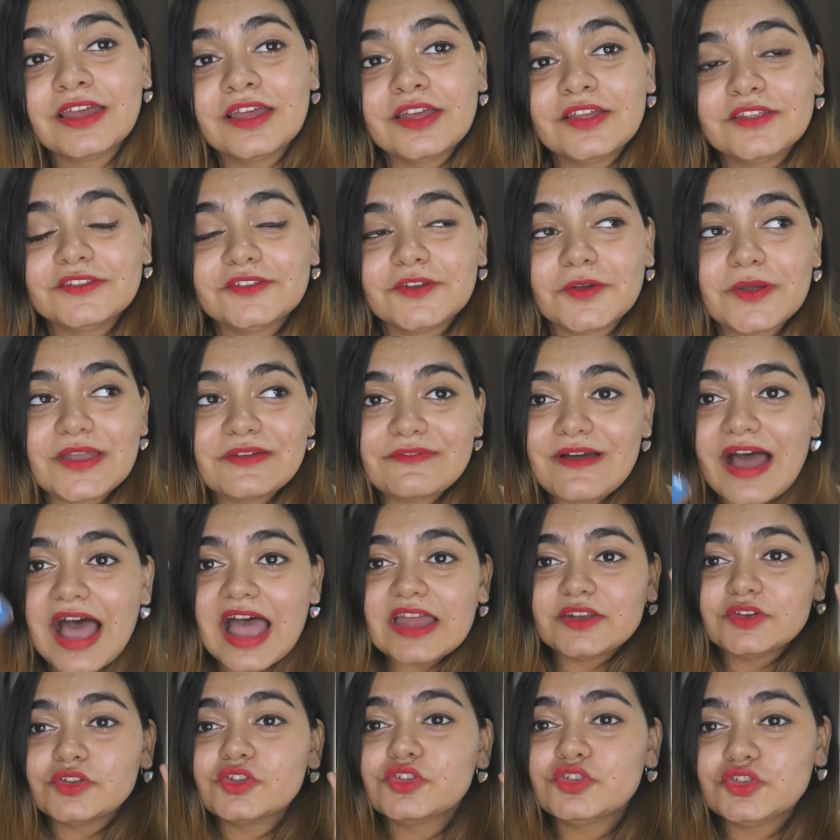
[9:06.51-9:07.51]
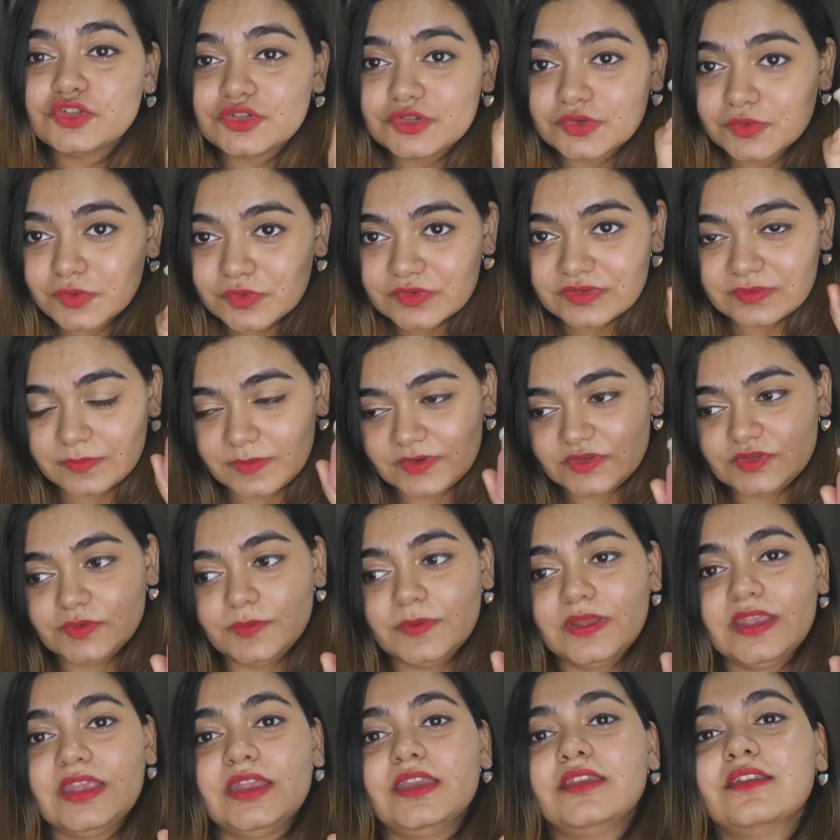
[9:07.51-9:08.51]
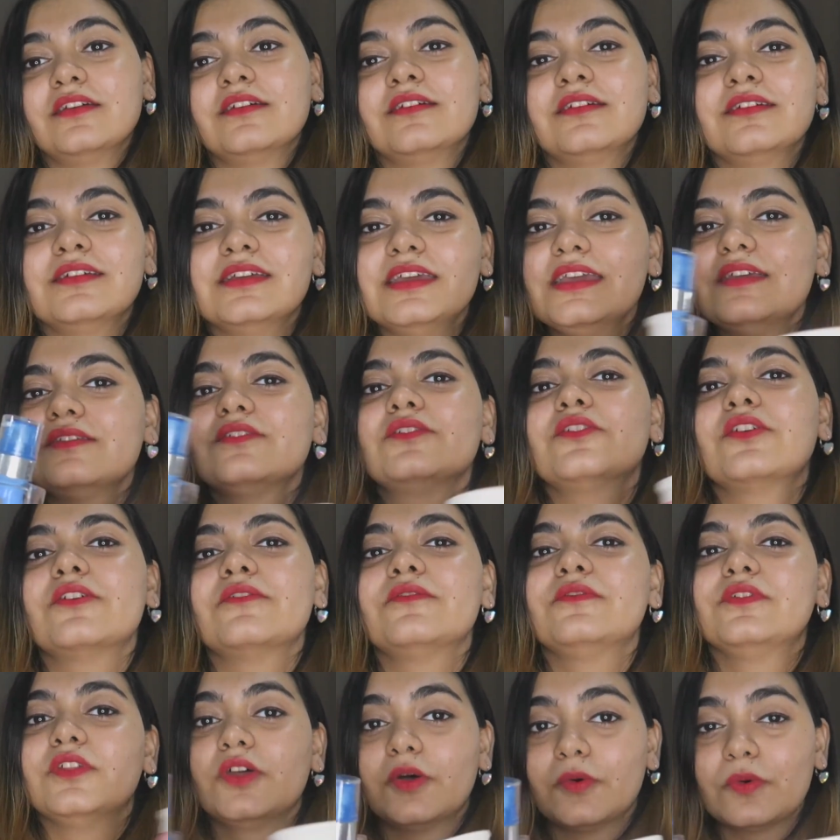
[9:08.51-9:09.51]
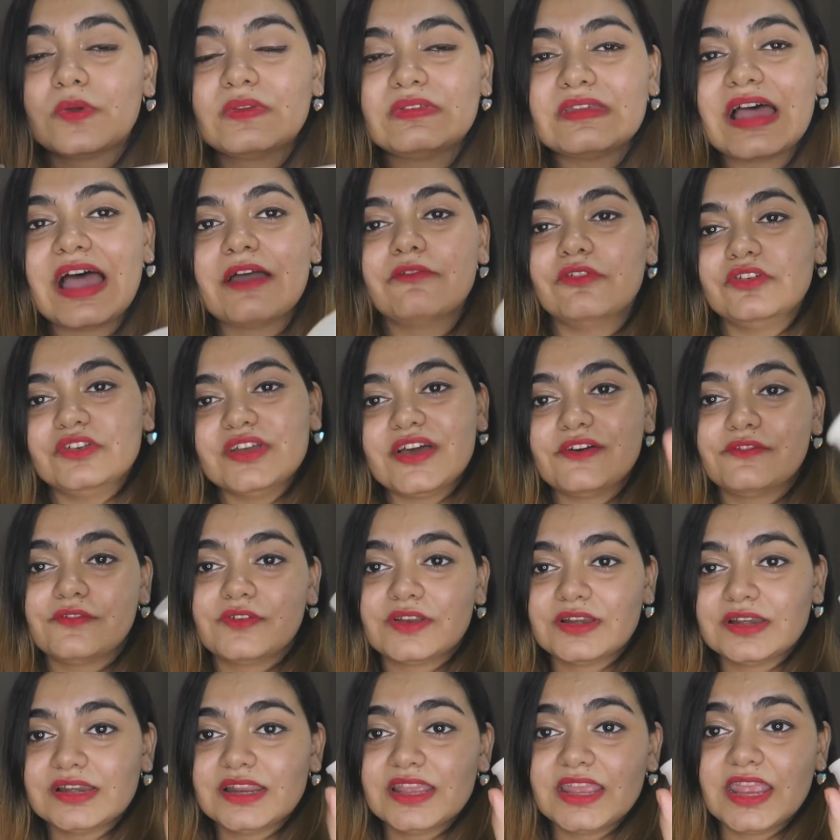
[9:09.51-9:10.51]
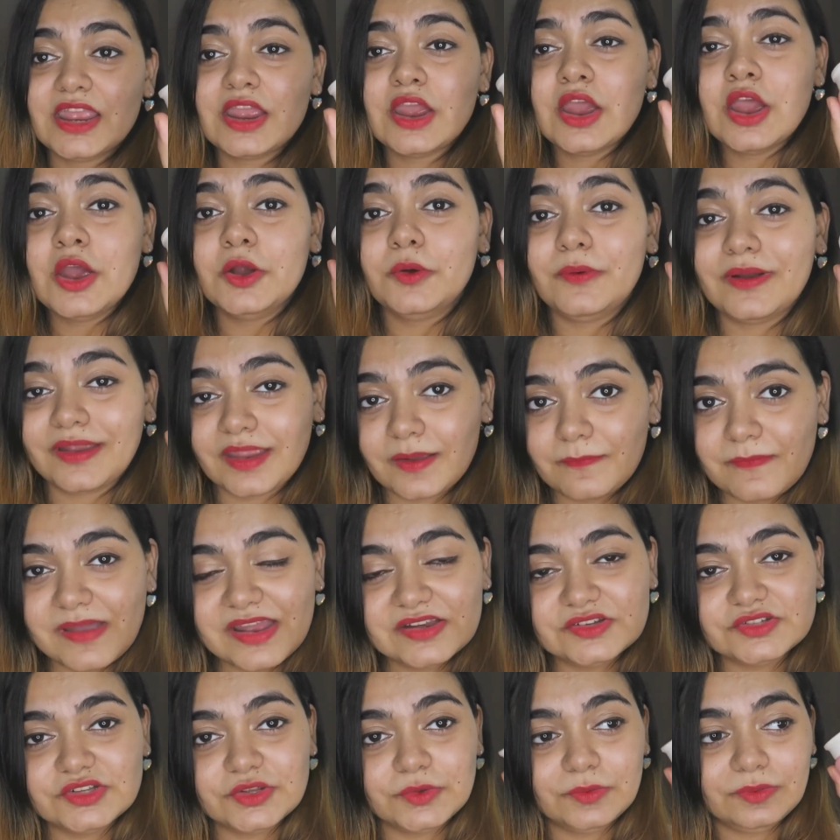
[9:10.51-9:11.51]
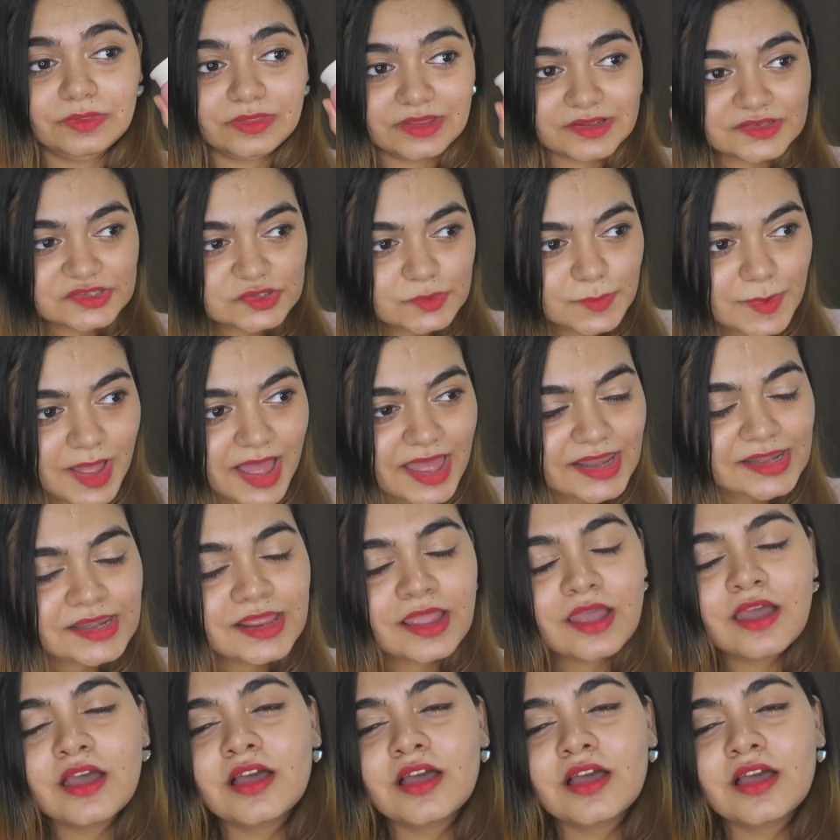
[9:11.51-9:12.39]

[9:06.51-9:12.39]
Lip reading: So if I had to choose between either of those, I would definitely recommend you this one,